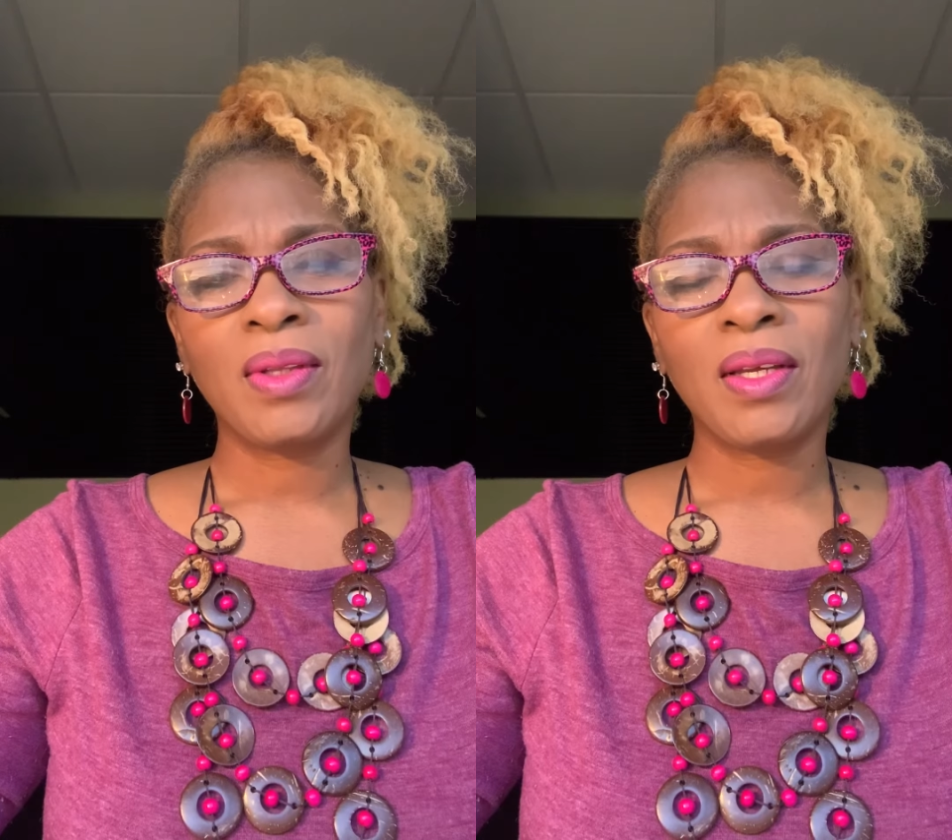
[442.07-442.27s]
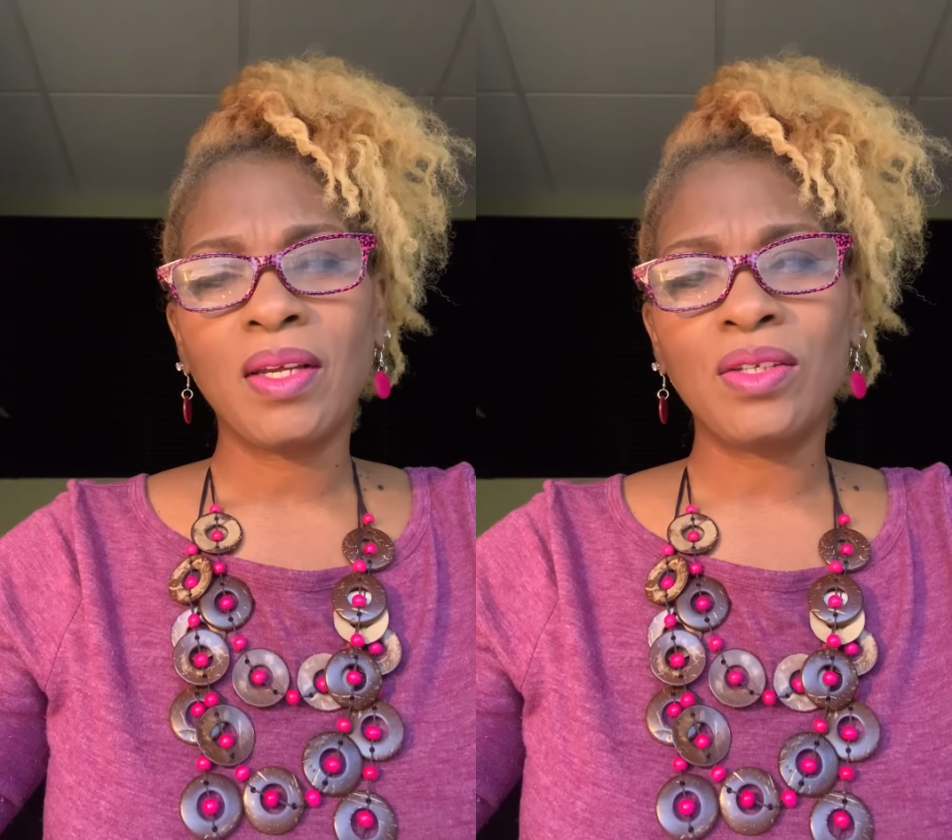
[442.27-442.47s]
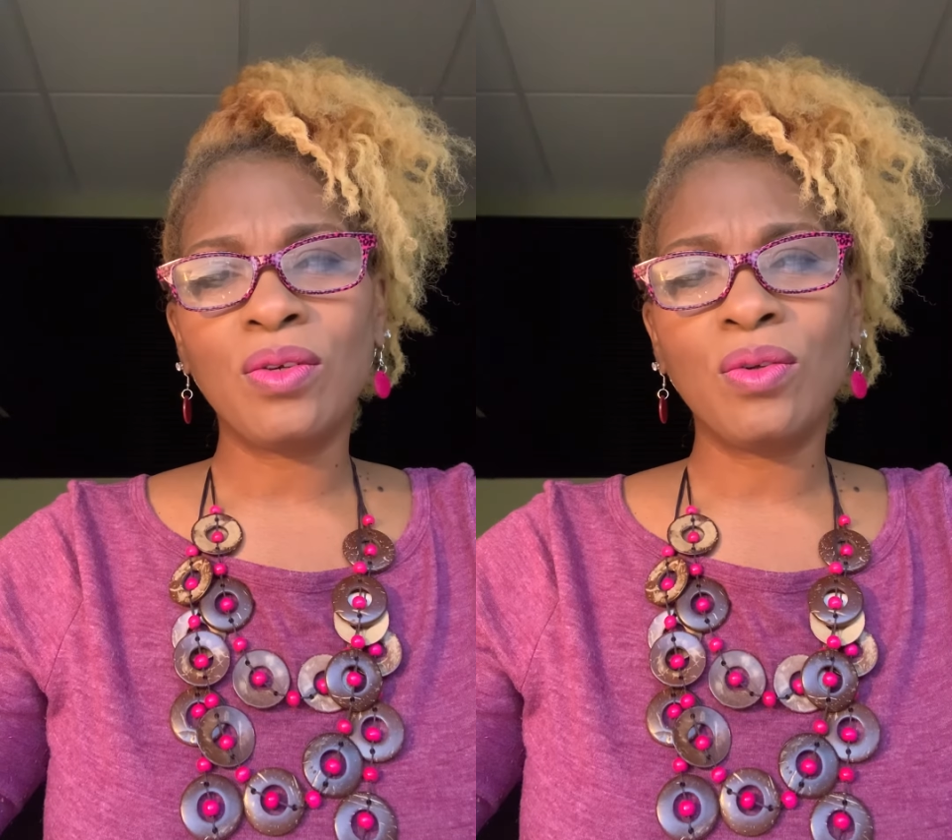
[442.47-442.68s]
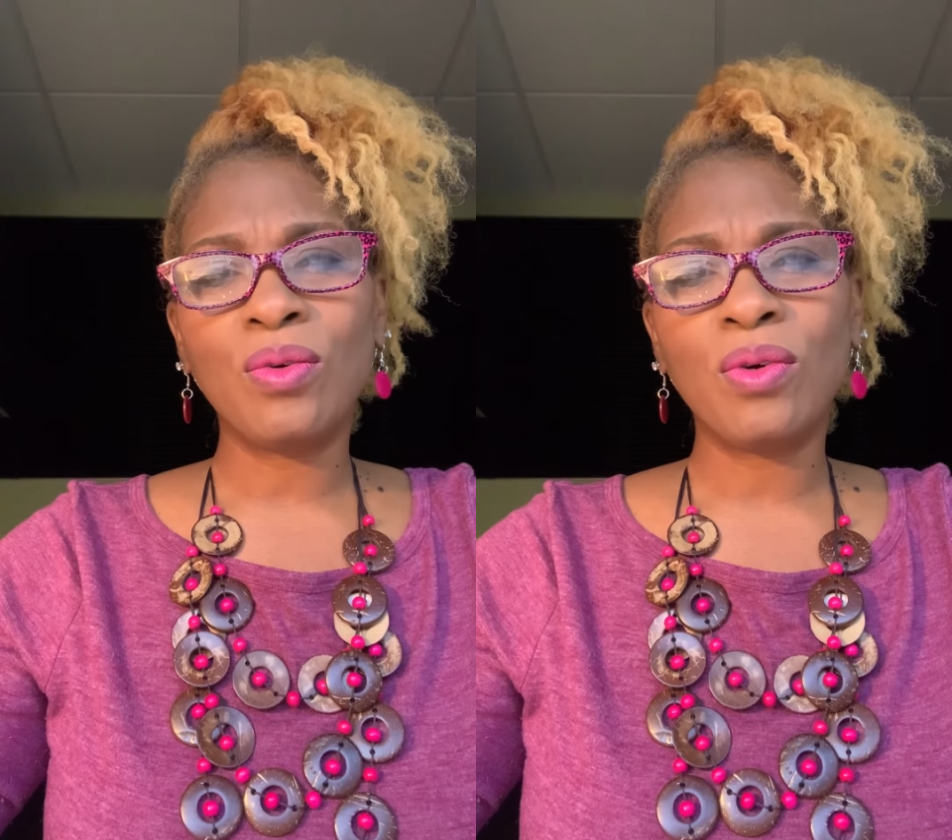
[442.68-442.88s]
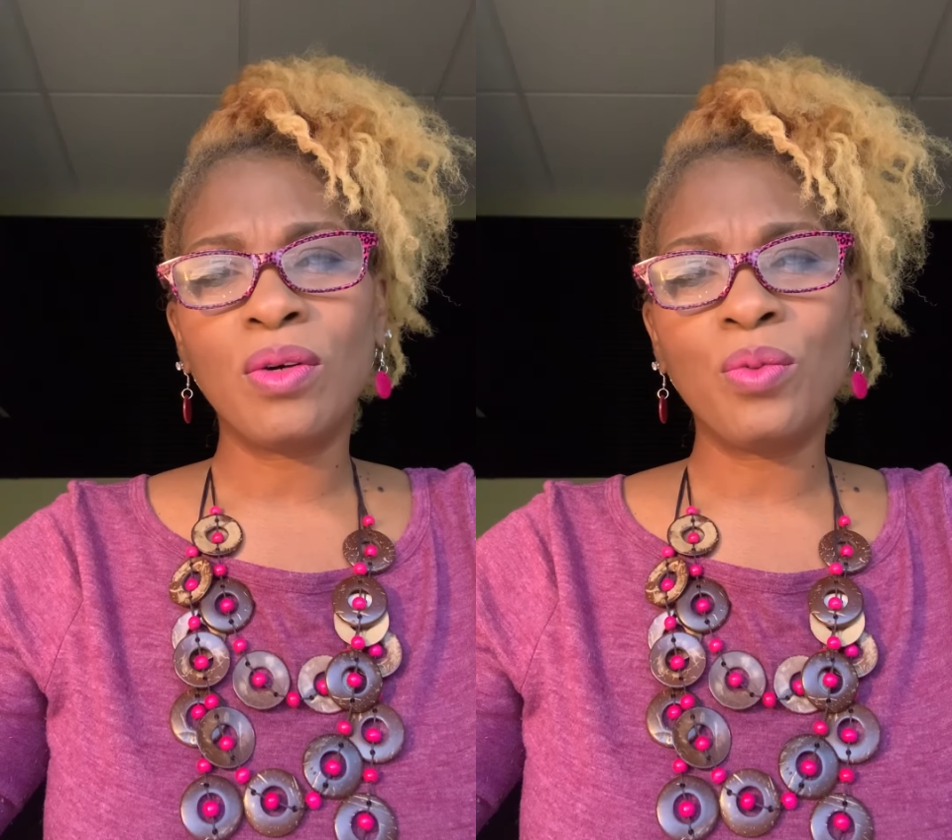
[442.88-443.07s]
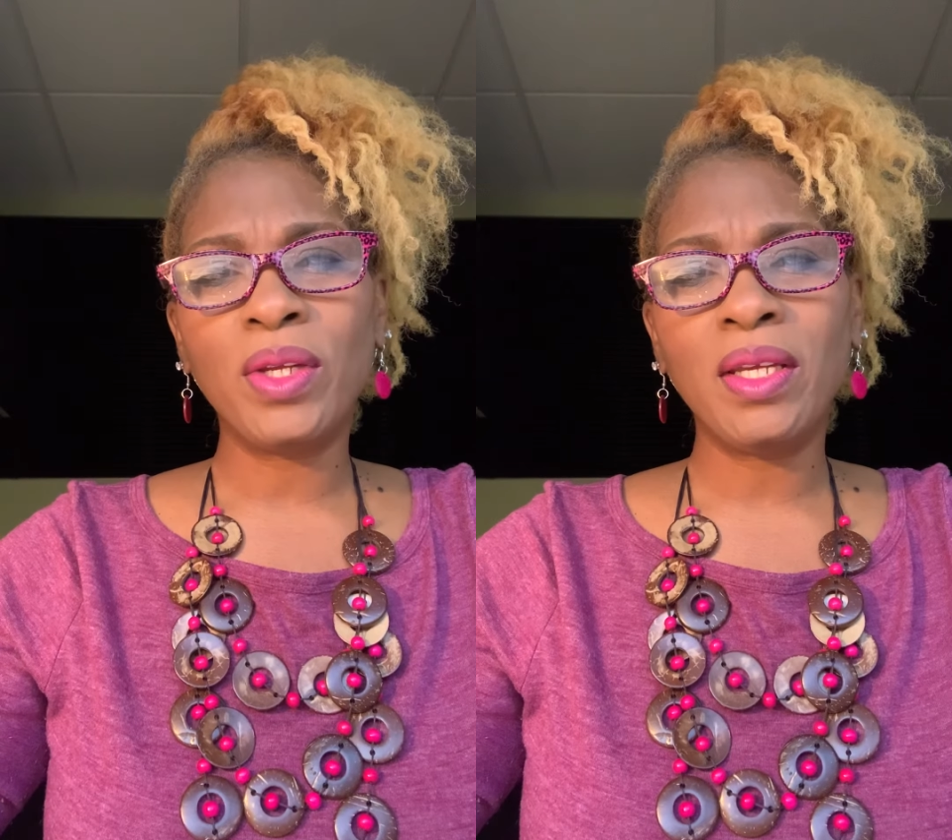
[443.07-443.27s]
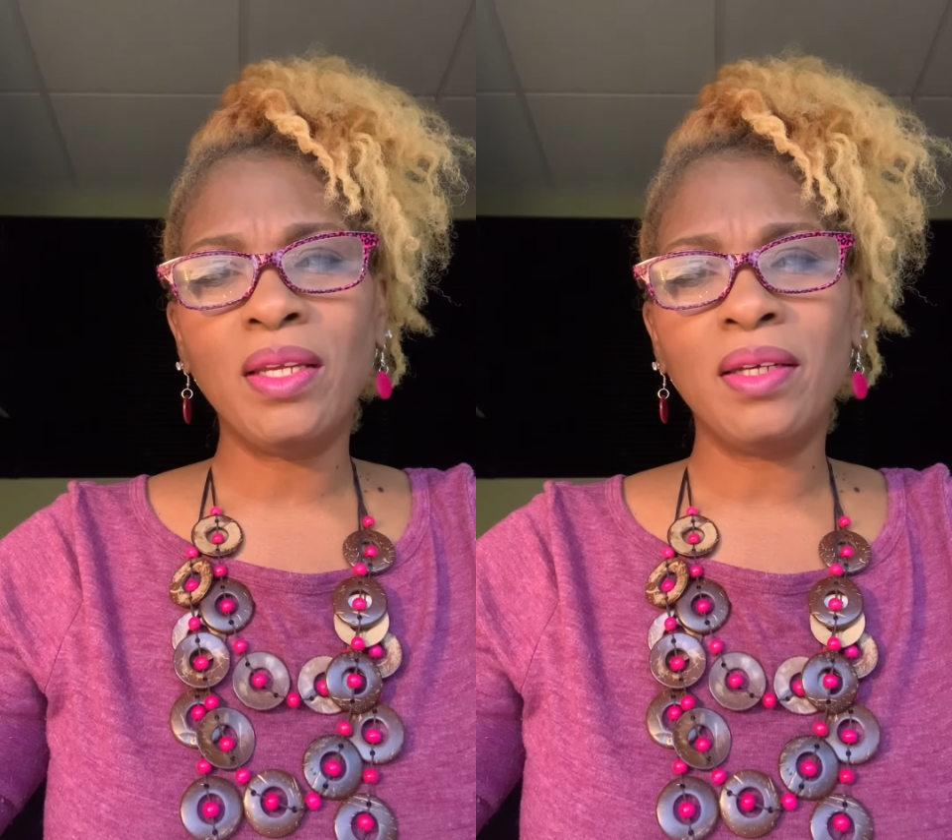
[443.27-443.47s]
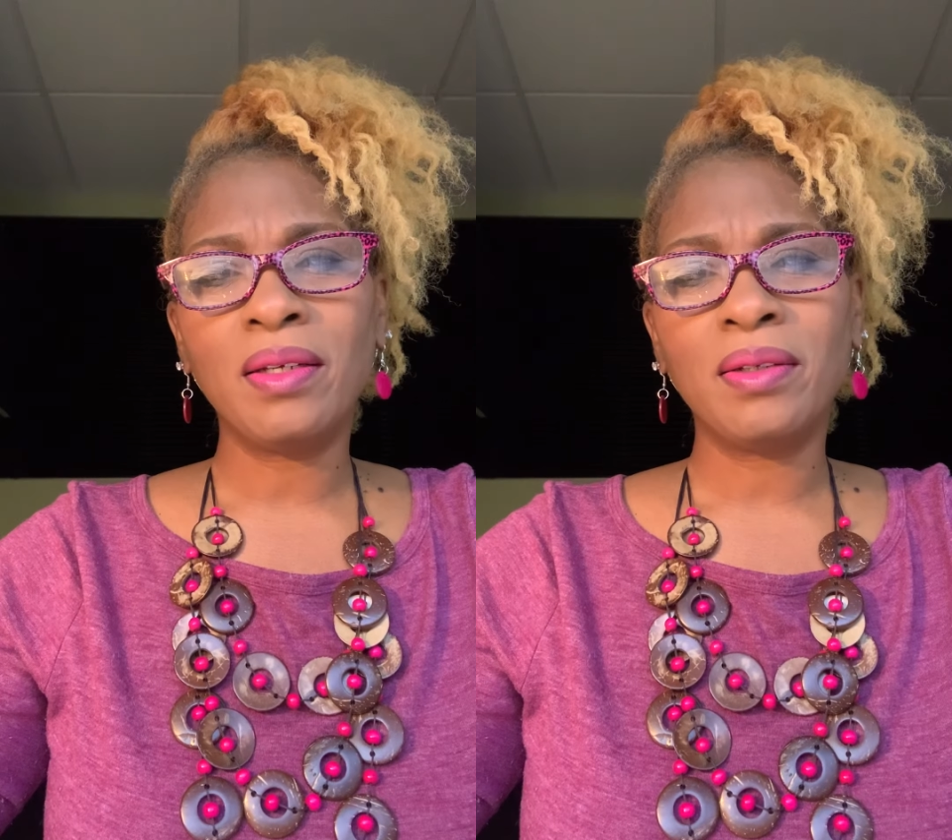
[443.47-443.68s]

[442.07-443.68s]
And so, Lord, we